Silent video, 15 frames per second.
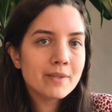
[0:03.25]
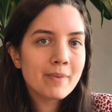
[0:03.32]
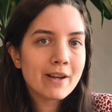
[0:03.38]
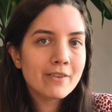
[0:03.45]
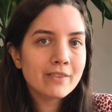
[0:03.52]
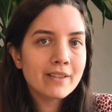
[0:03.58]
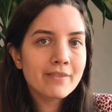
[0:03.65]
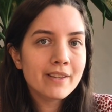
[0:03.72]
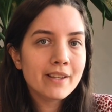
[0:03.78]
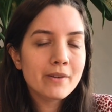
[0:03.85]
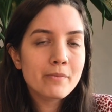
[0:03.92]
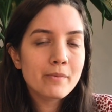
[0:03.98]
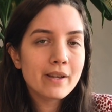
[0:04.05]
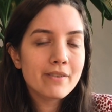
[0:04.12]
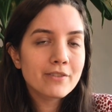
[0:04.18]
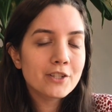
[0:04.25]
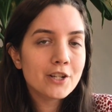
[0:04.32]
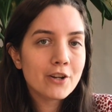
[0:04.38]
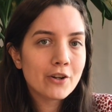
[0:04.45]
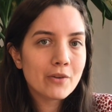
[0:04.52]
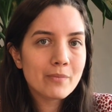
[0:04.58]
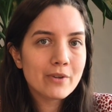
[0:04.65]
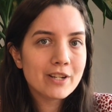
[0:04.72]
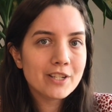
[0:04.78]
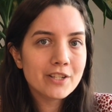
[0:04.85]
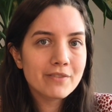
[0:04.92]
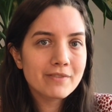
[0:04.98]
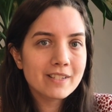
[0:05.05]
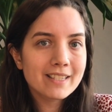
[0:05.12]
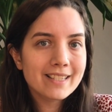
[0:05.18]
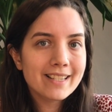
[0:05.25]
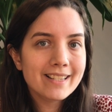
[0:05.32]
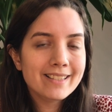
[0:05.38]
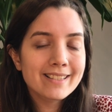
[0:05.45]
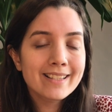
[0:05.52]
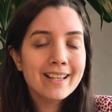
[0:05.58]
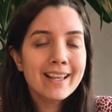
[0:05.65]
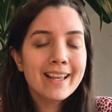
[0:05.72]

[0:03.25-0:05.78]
about living with charcot-marie-tooth disease.